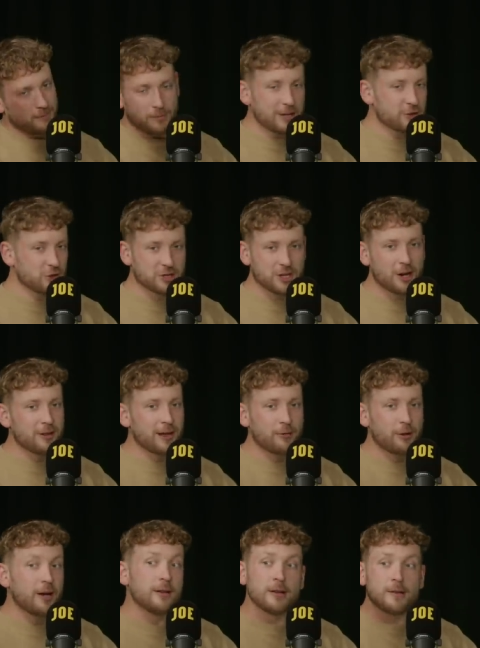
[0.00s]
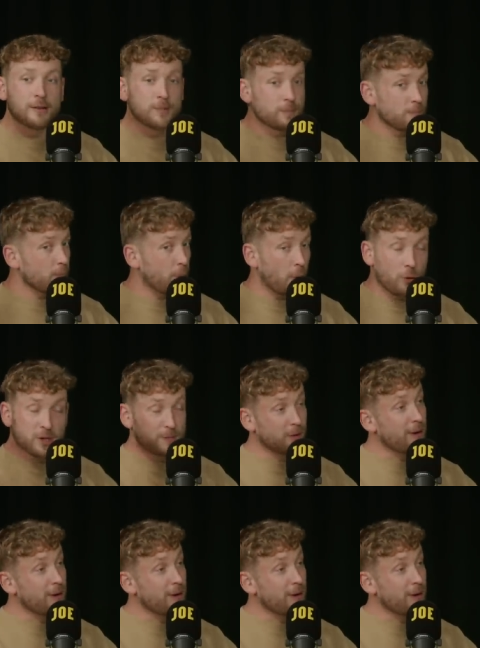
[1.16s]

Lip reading: Let's just go there, right? Porn has